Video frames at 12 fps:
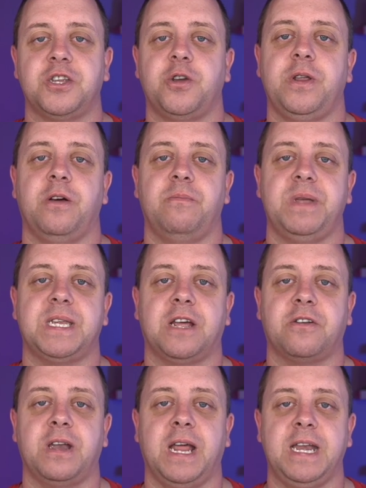so you don't miss
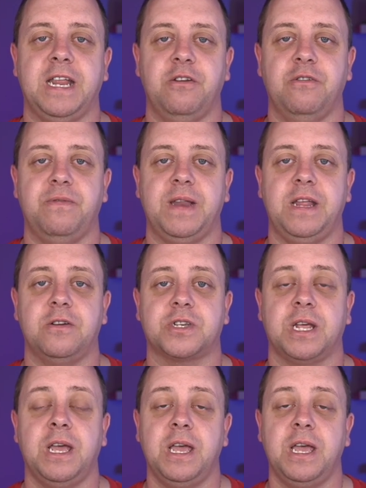out on any new videos.